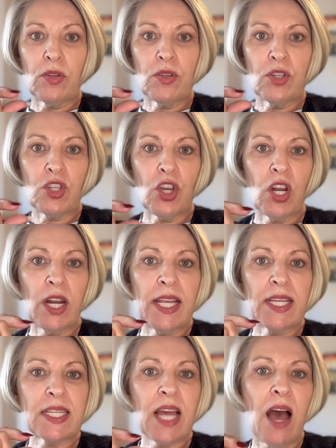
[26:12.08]

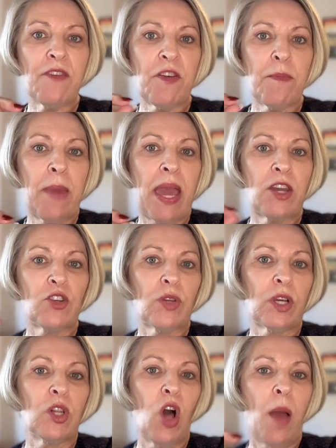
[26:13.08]
Certainly tougher mandatory
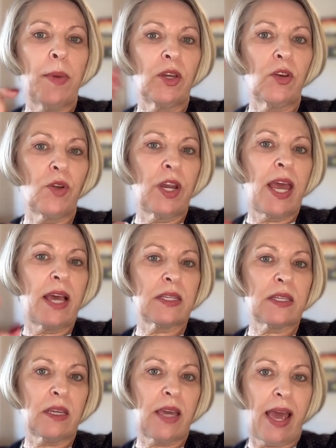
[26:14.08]
climate and greenhouse
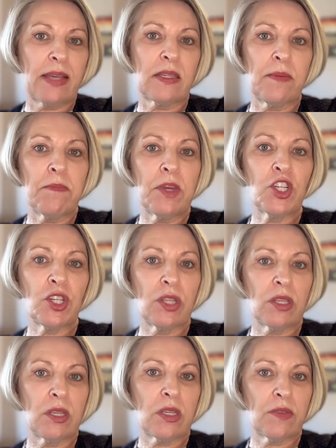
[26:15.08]
gas
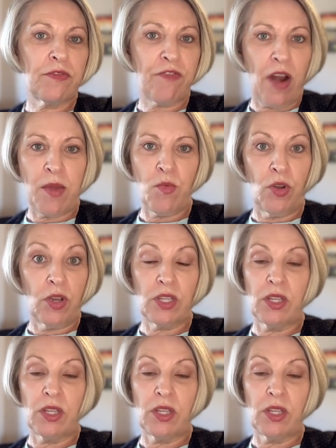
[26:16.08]
emissions frameworks,